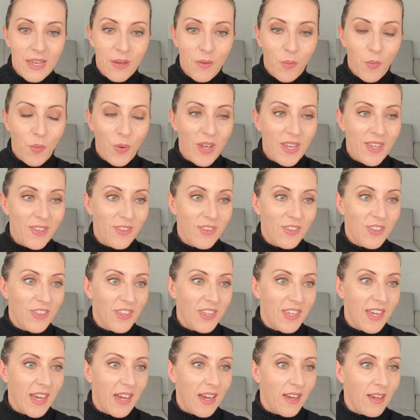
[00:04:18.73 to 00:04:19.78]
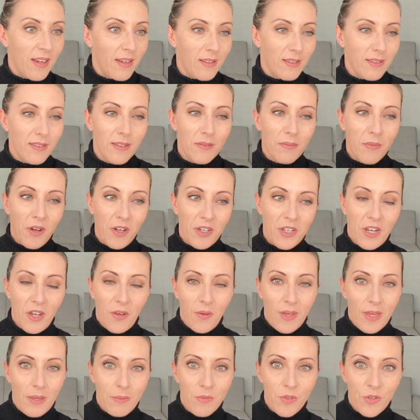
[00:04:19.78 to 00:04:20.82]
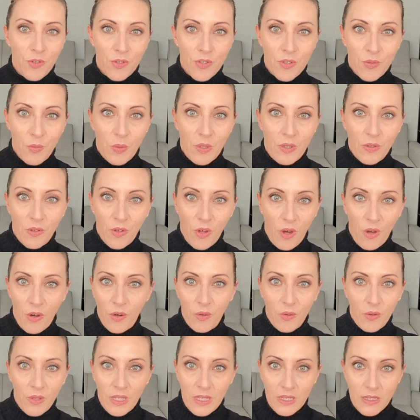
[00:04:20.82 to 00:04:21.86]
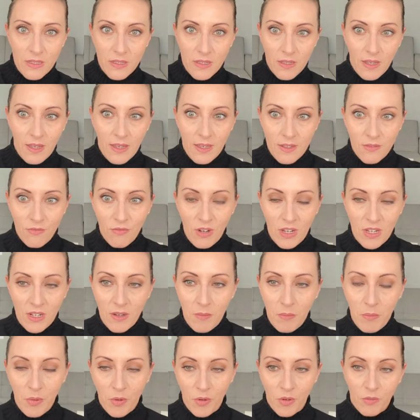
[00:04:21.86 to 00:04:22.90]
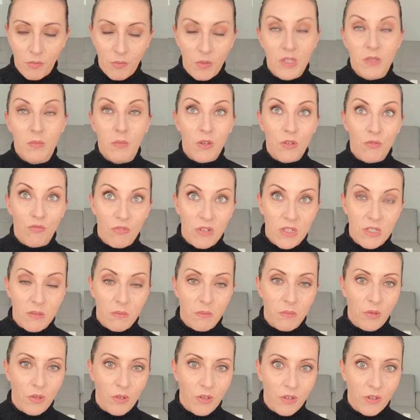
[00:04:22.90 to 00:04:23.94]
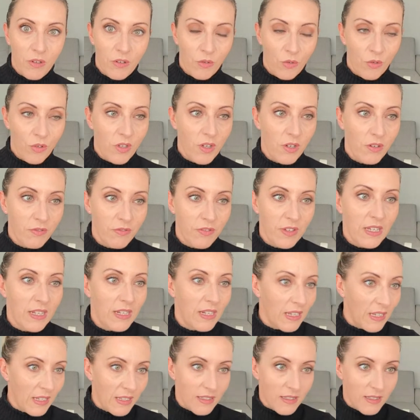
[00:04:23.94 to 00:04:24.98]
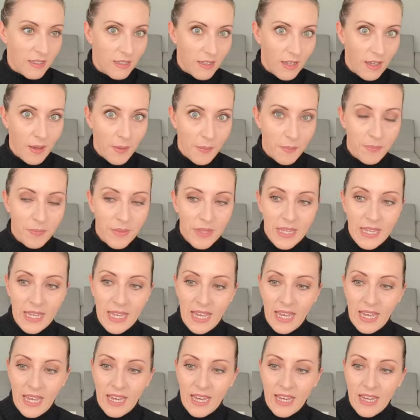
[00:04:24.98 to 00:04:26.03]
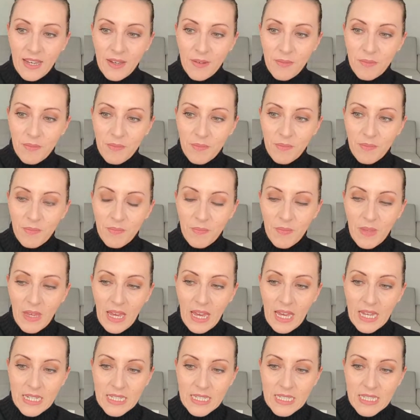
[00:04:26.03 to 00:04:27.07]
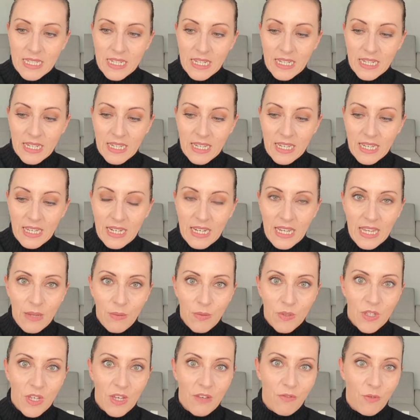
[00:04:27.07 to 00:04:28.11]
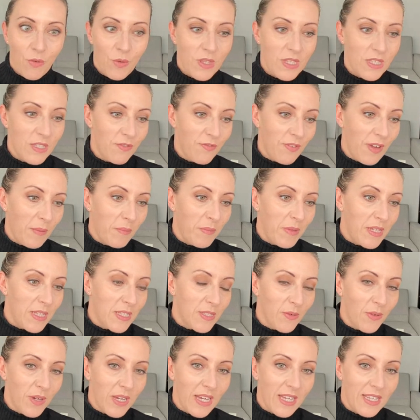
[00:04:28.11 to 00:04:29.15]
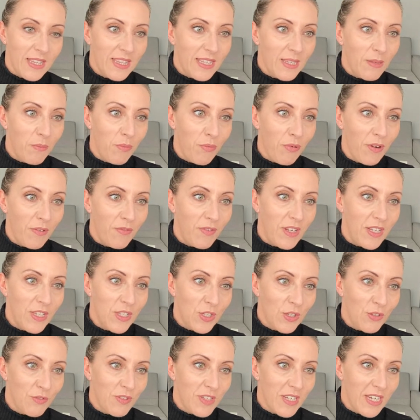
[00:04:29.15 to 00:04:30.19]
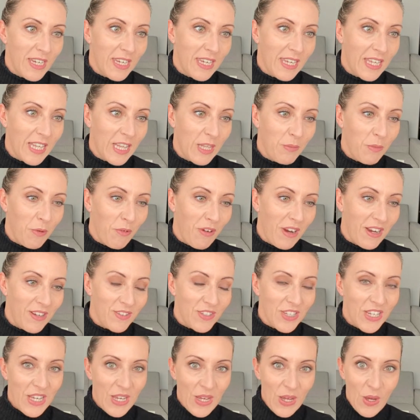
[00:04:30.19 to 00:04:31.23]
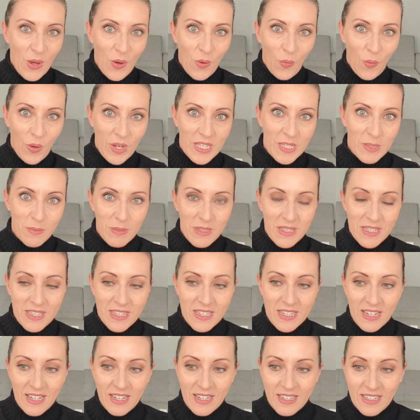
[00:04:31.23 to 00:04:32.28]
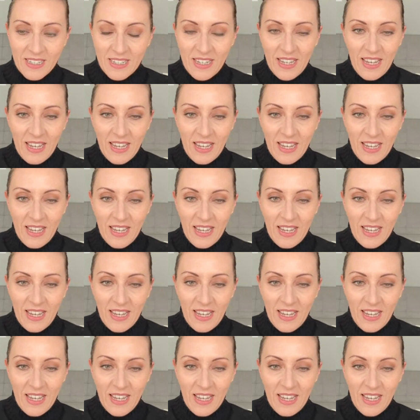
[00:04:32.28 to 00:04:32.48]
with you might know him, Dr. Will Cole. He's written a book, his most recent book, called Gut Feelings. And he was over with his family, so I had the privilege of taking them around Westminster,